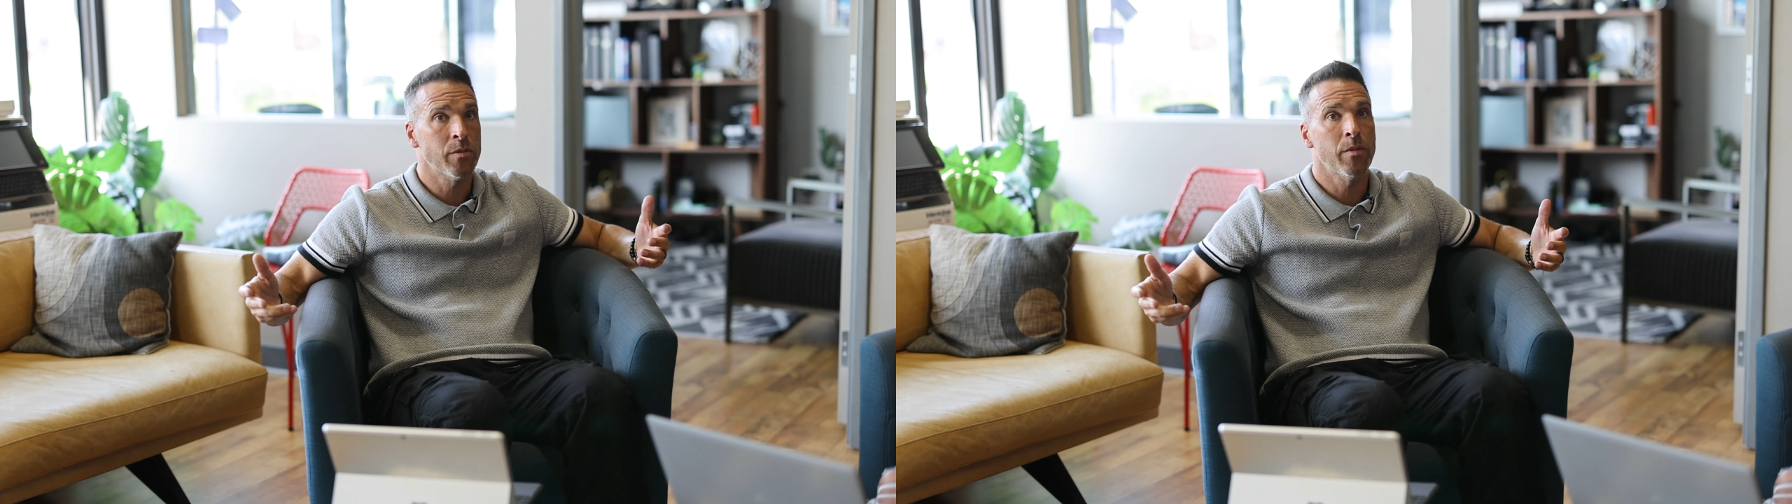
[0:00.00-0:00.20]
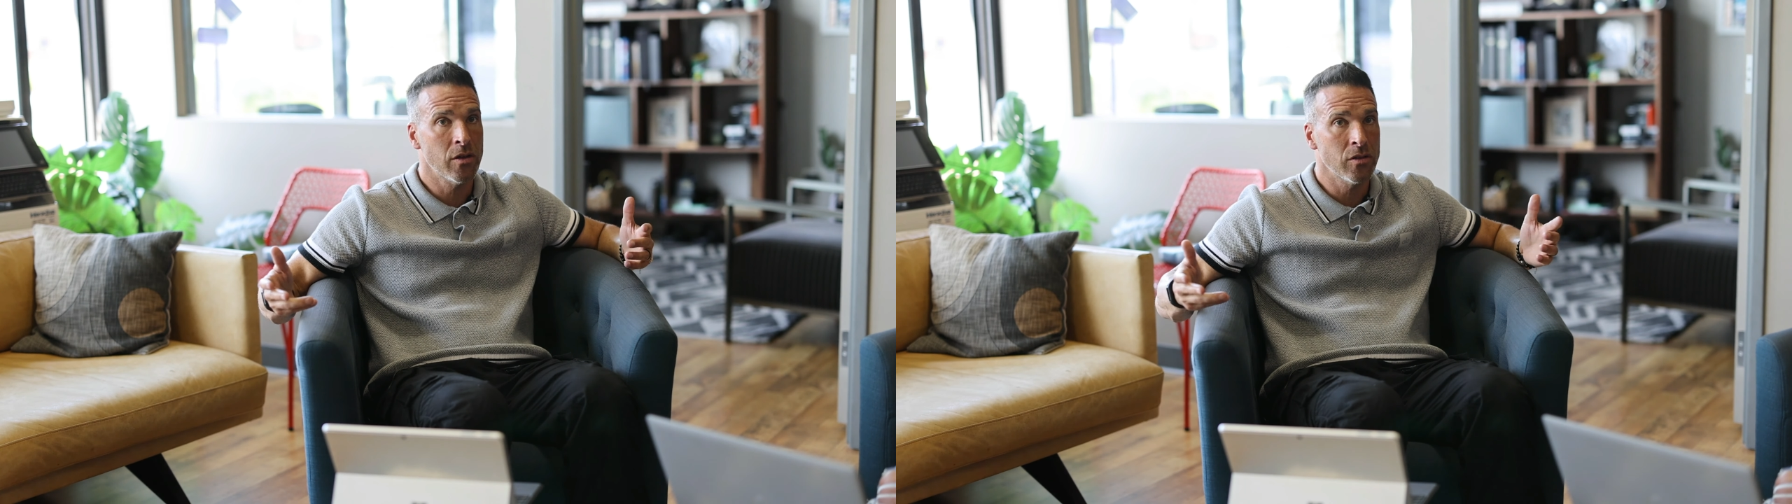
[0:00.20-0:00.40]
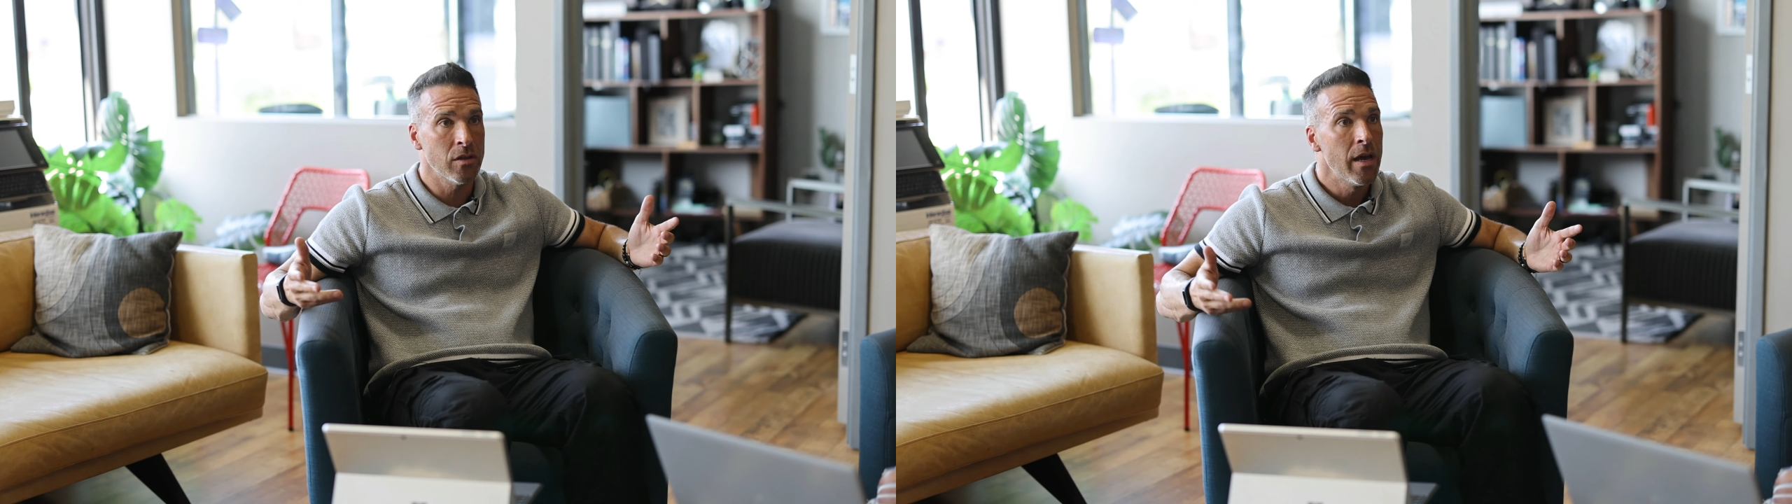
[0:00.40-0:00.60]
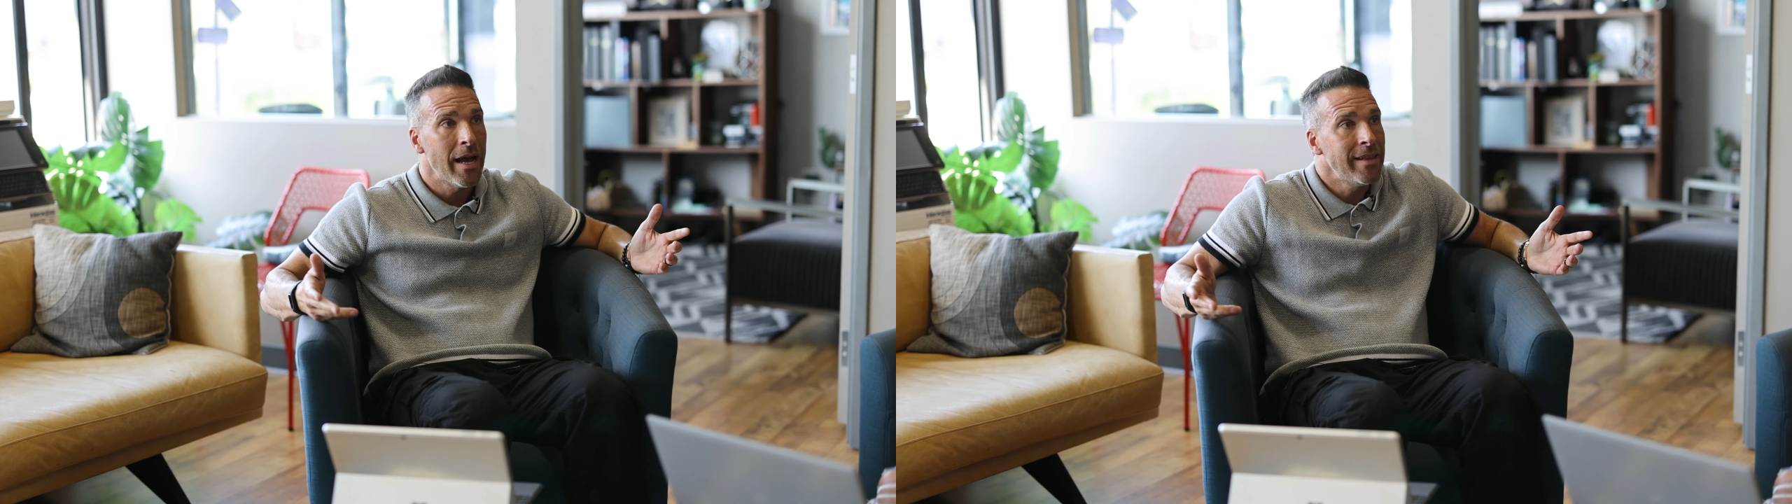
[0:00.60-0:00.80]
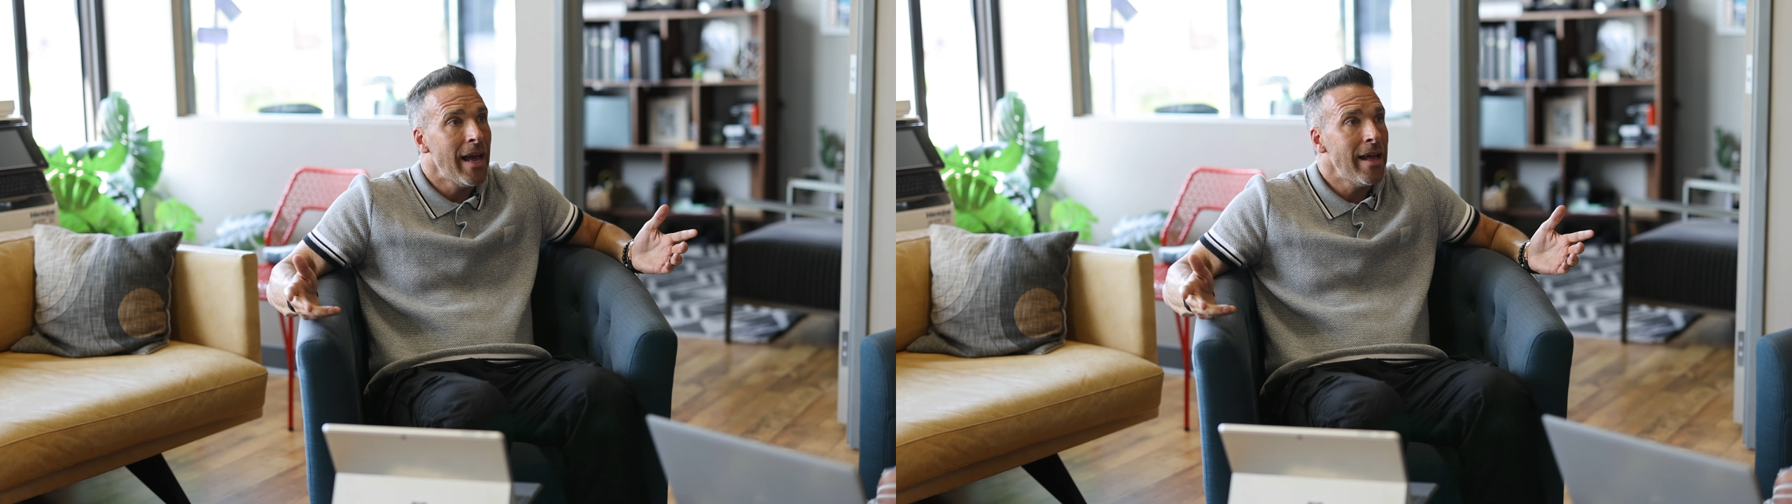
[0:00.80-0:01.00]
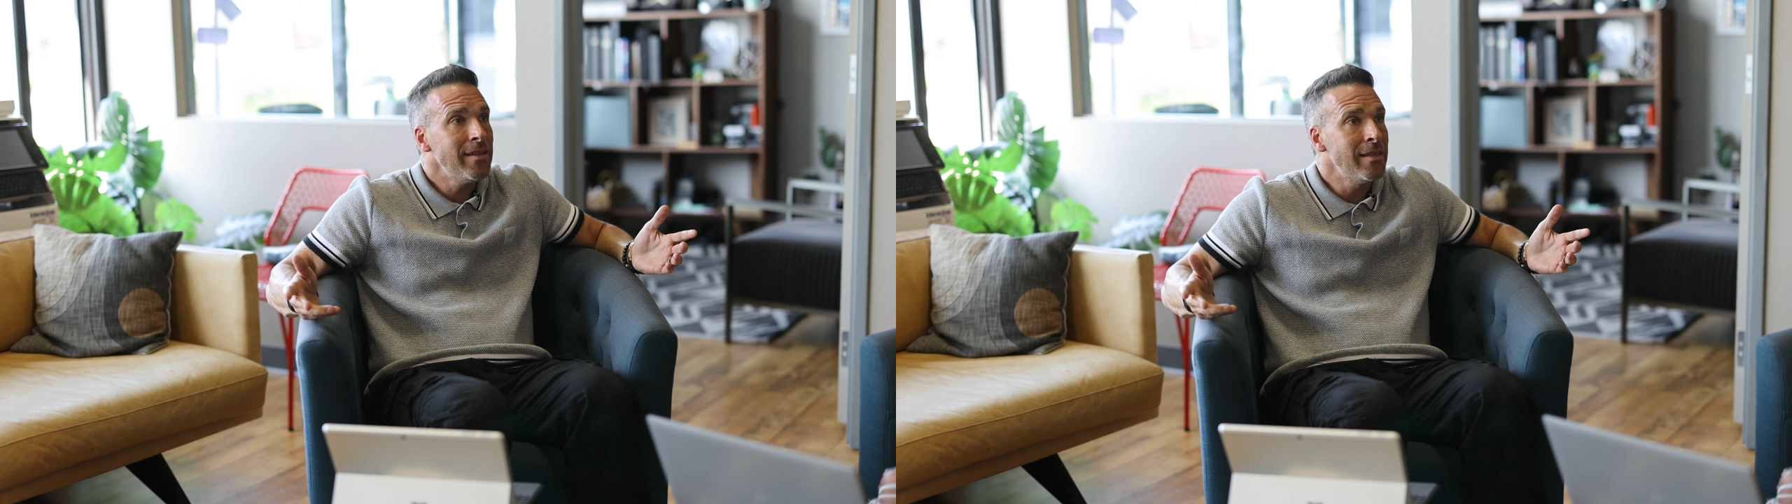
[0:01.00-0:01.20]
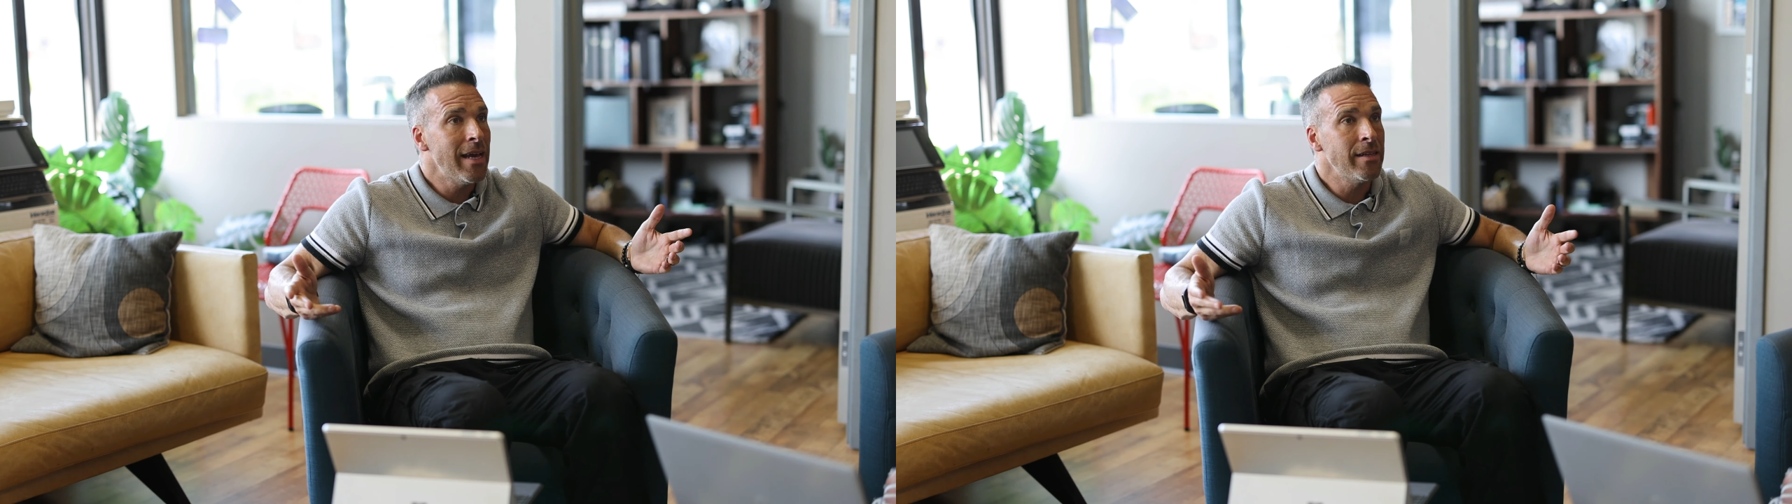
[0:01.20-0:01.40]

because at the end of the day,